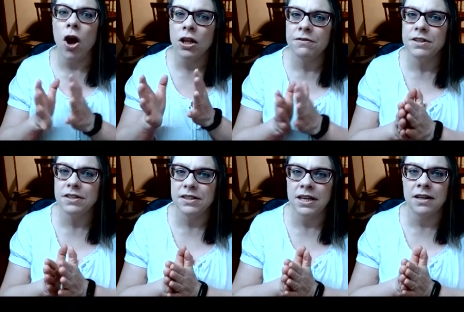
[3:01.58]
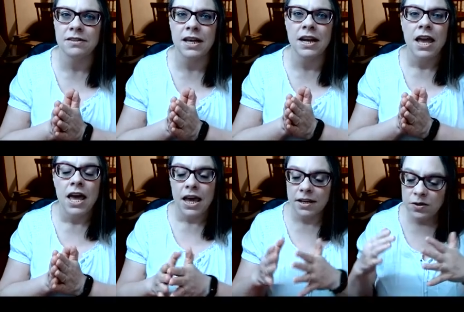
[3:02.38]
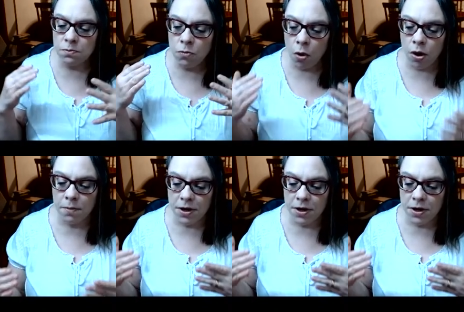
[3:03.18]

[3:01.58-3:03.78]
all of these things that it's more,